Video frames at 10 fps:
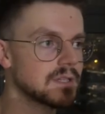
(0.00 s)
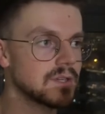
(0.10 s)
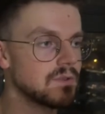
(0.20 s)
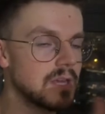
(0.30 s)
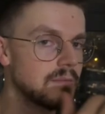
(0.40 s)
Like
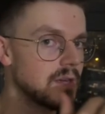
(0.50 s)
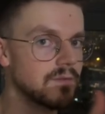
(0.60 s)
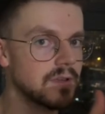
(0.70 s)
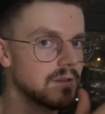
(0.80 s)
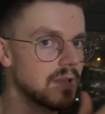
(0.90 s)
you keep
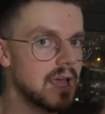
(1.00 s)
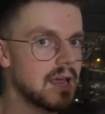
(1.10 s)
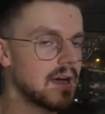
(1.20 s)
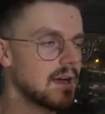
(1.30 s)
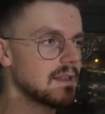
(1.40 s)
giving
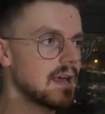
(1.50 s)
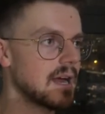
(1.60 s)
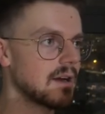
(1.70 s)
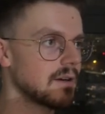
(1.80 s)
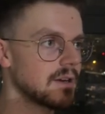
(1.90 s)
AI the
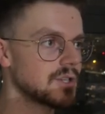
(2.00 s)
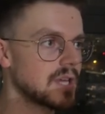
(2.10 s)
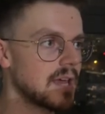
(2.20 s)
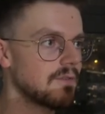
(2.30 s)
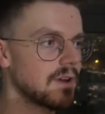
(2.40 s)
error and it just
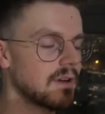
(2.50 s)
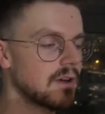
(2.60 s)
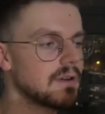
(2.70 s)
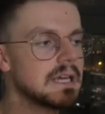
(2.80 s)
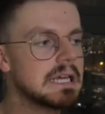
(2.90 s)
can't figure it
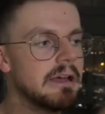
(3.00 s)
out.